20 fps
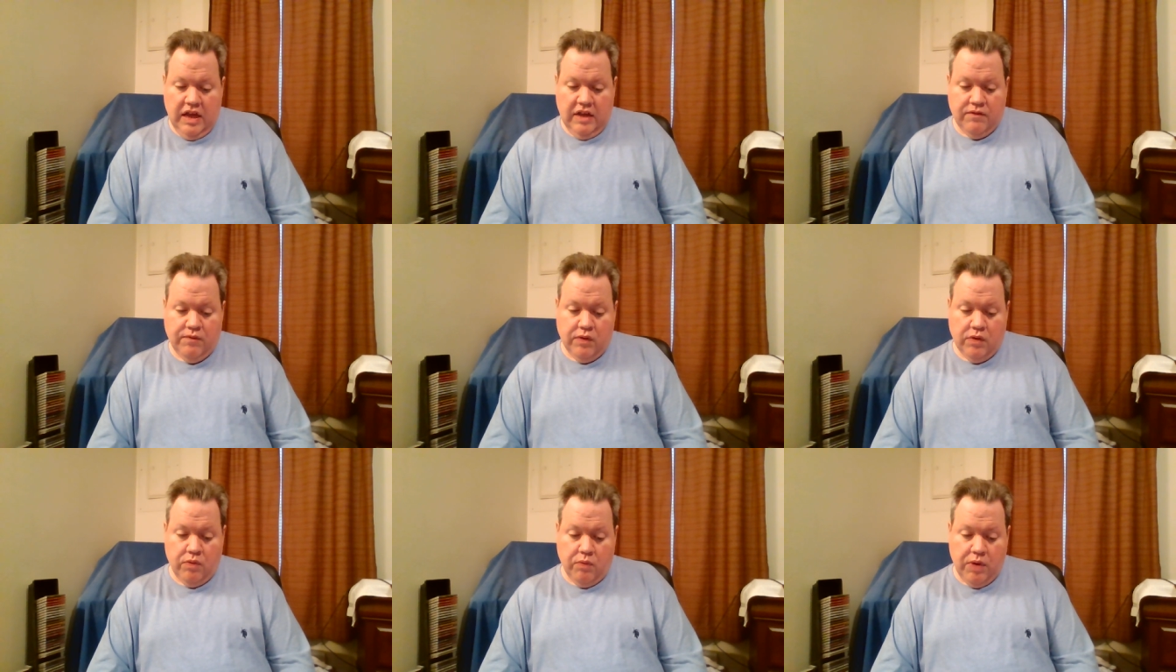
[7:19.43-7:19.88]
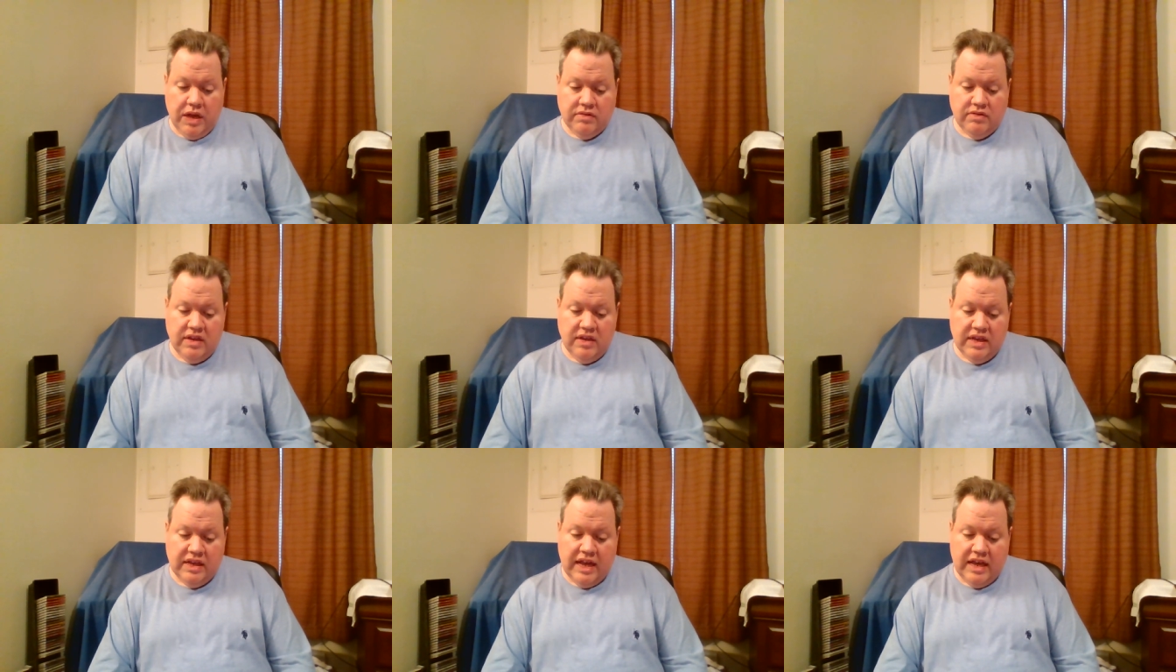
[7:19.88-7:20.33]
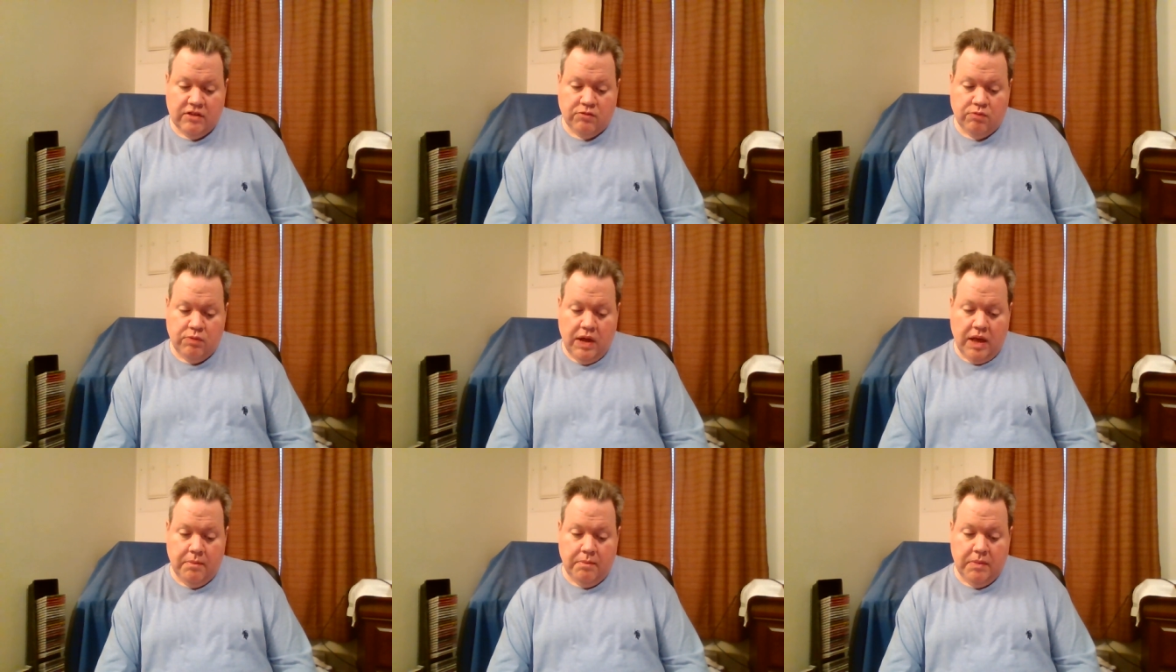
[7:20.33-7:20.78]
As for the rest of the
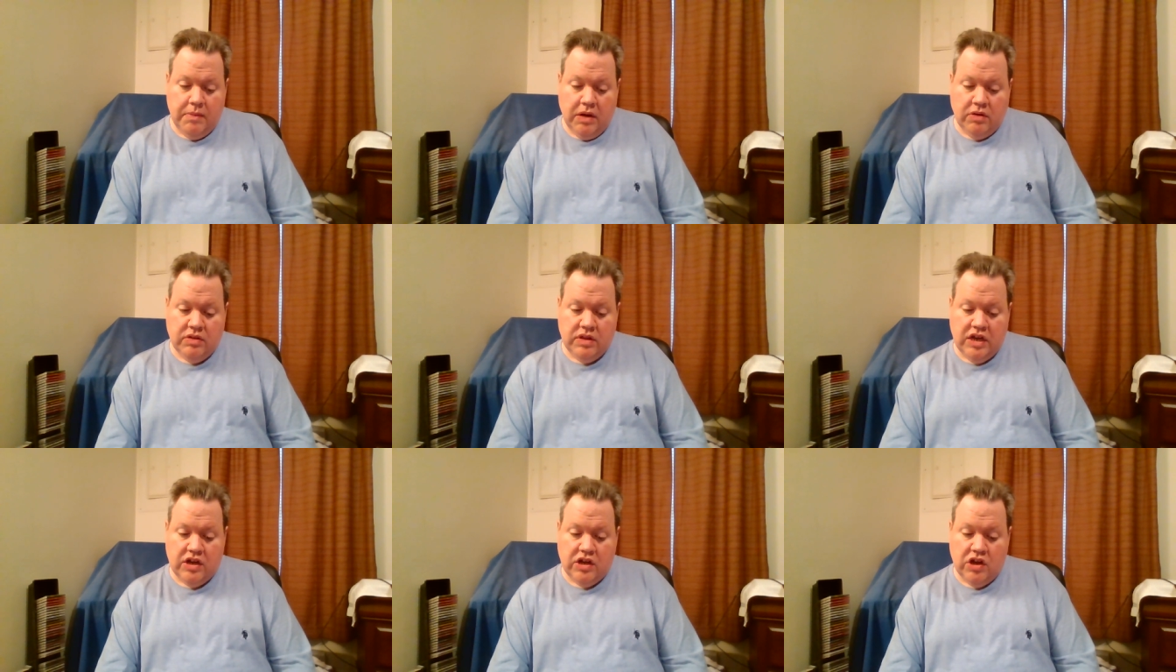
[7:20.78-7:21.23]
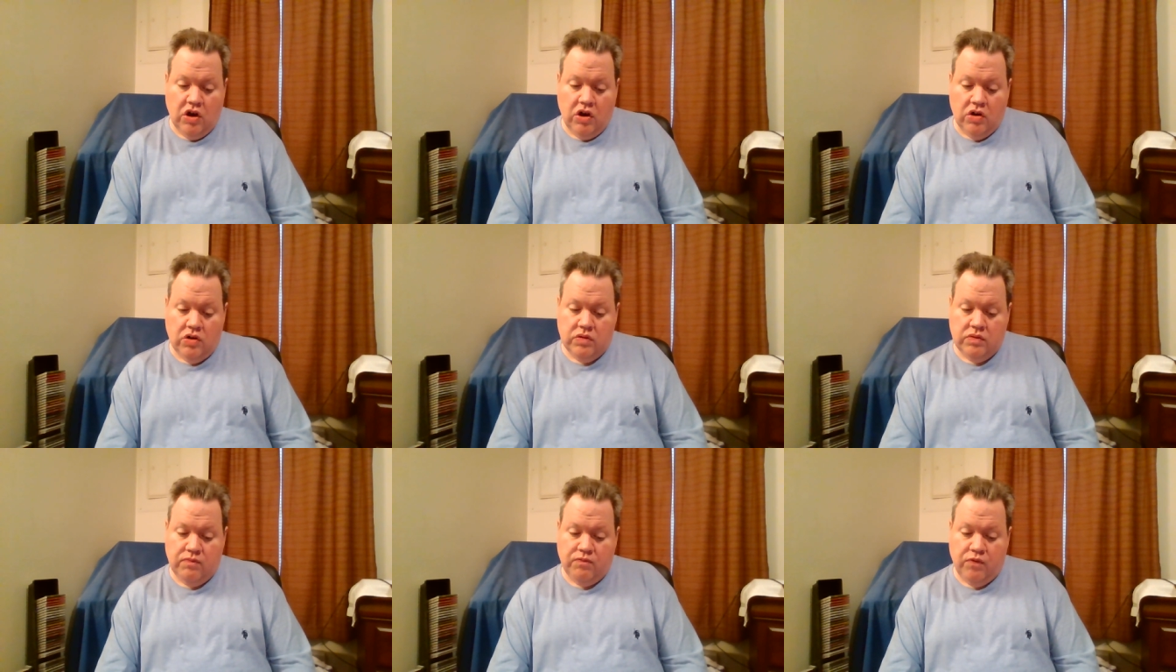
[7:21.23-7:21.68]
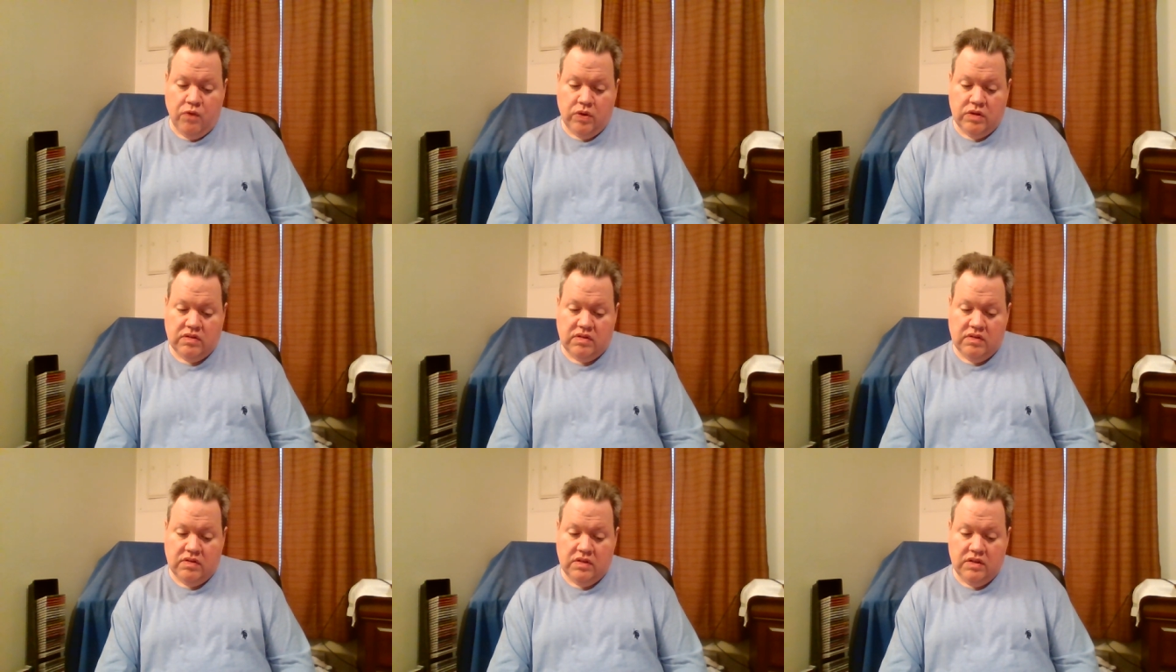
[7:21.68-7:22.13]
cast, we have Melanie Kohn
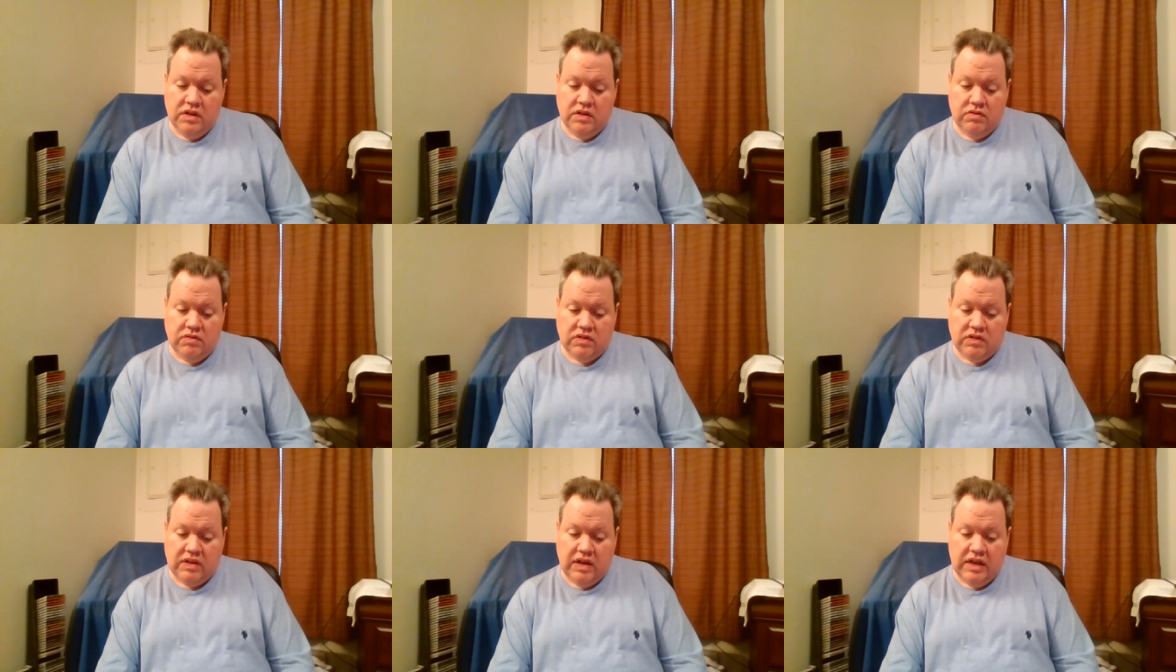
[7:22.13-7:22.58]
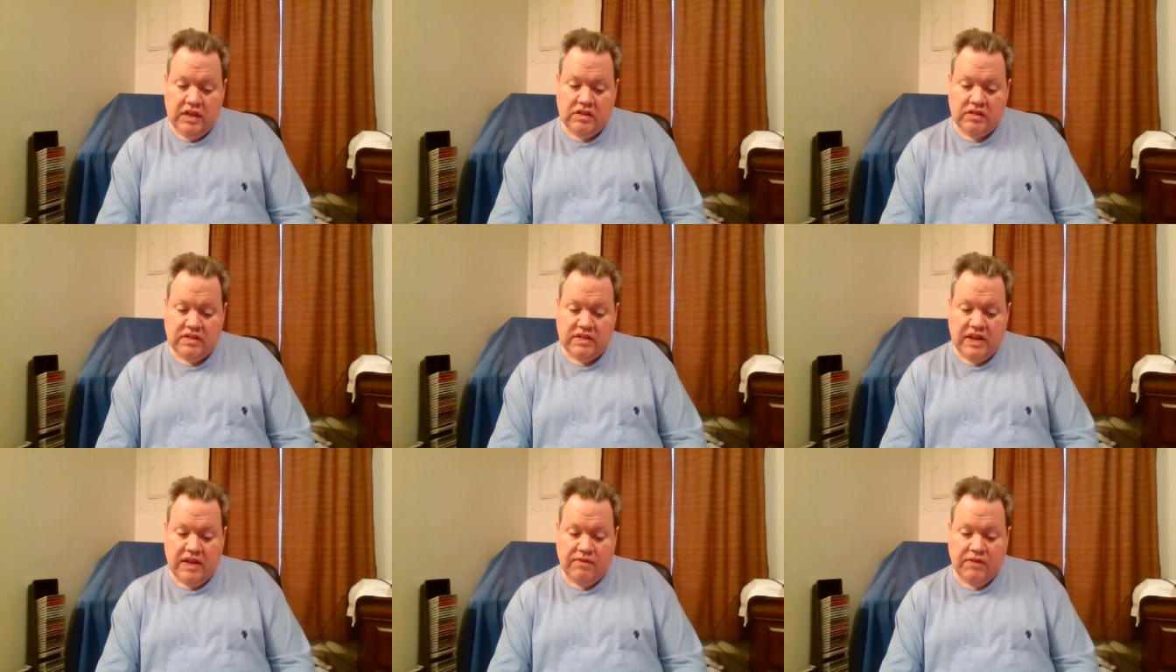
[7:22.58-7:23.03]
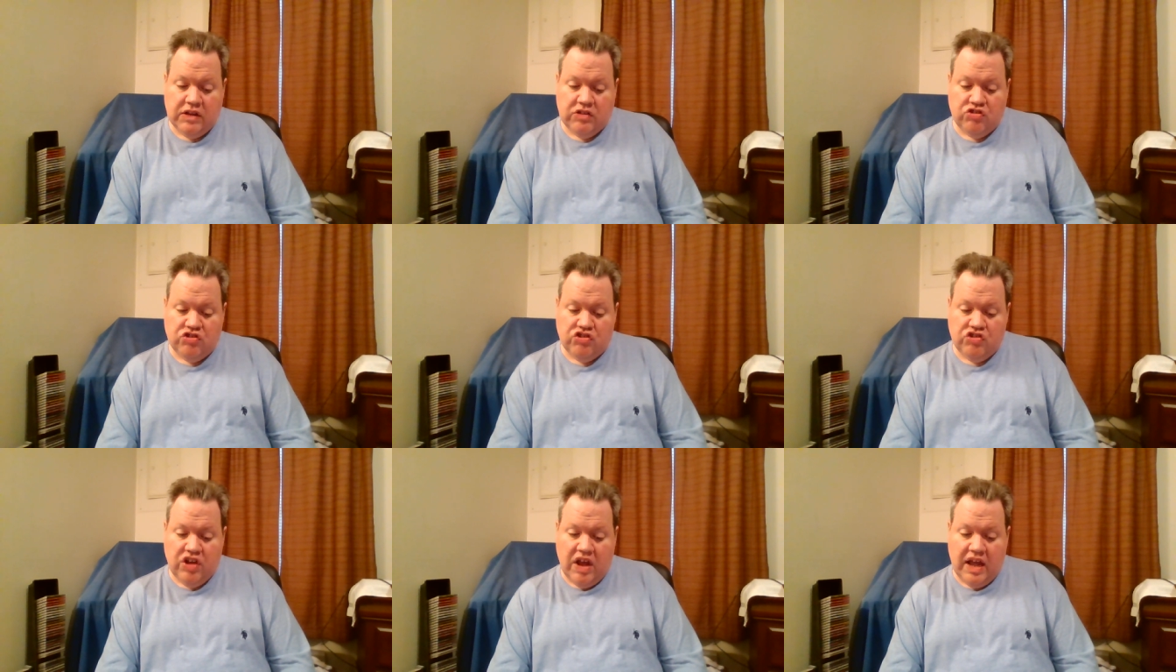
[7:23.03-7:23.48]
voicing Lucy, Stephen
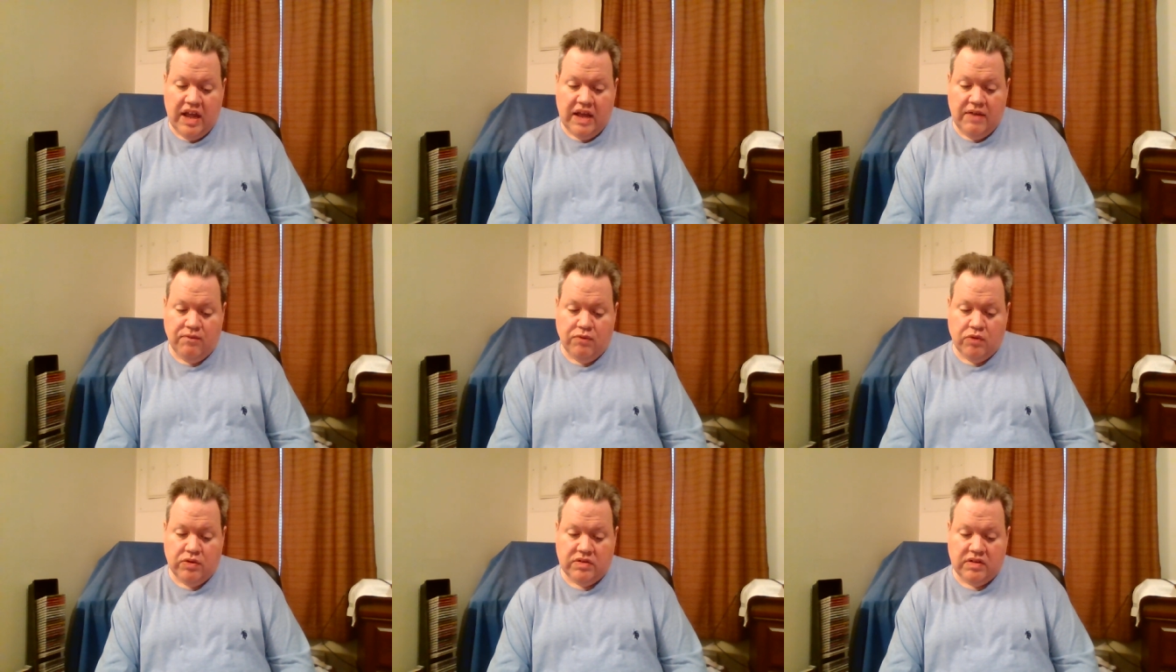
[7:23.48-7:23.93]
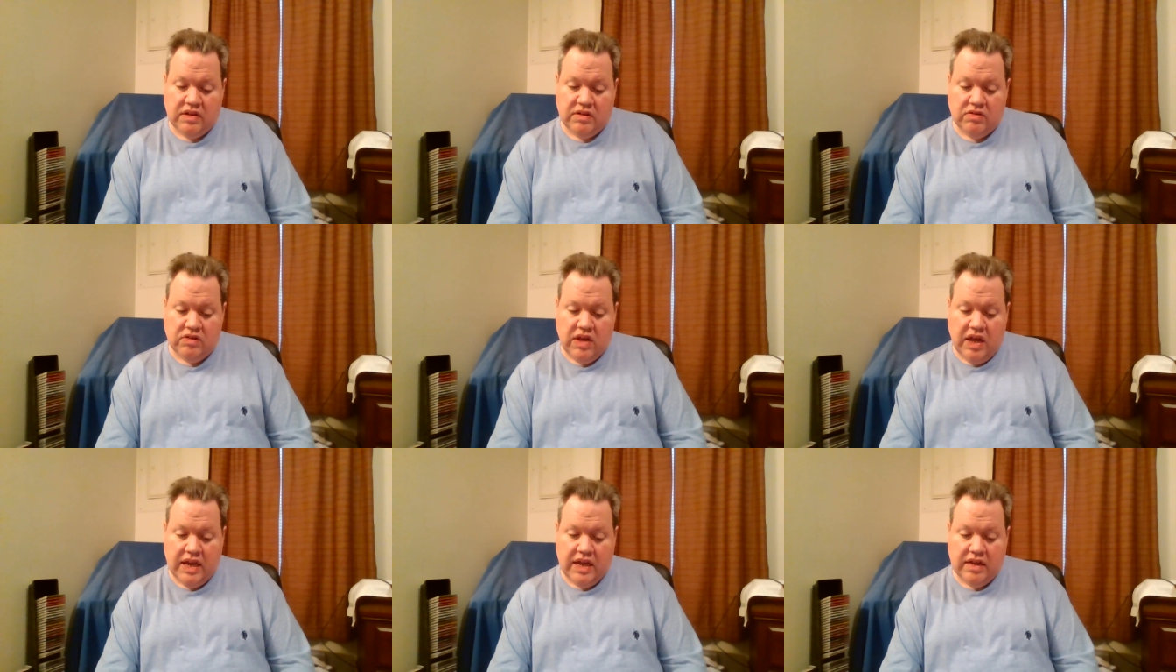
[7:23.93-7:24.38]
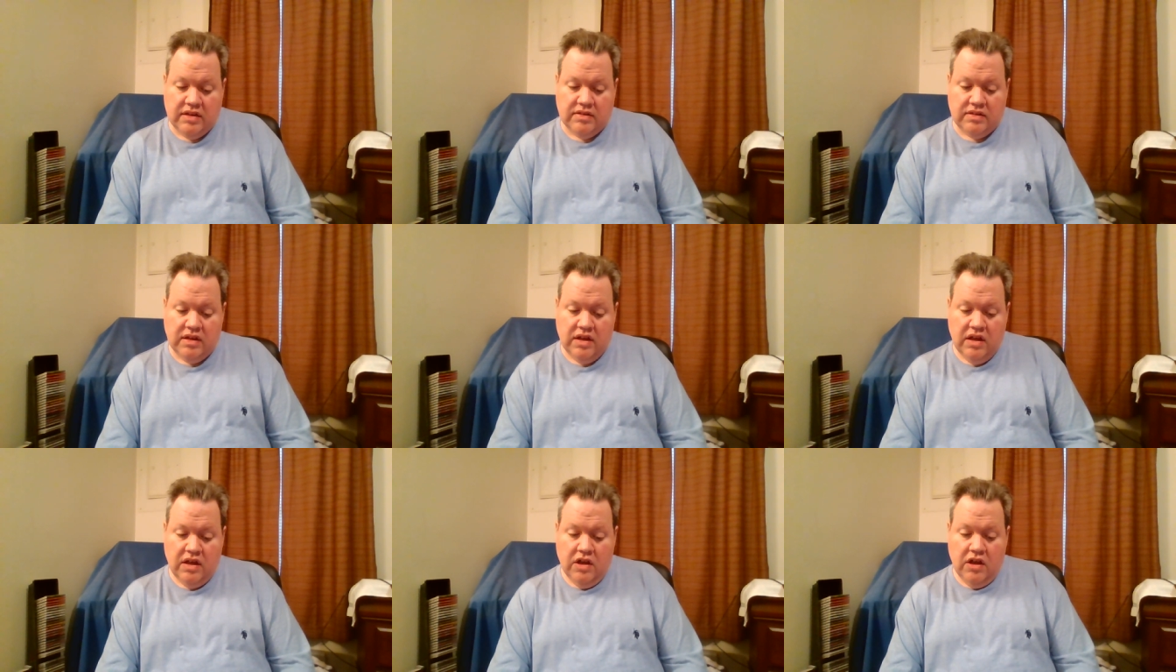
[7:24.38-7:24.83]
Shea voicing
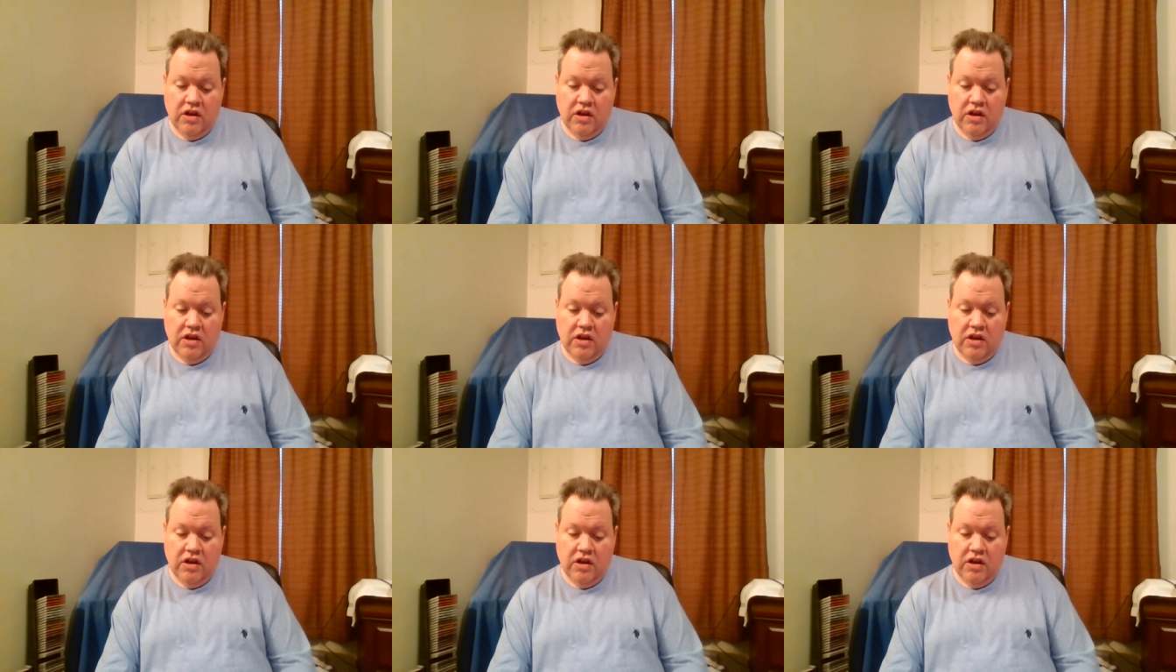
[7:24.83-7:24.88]
Linus,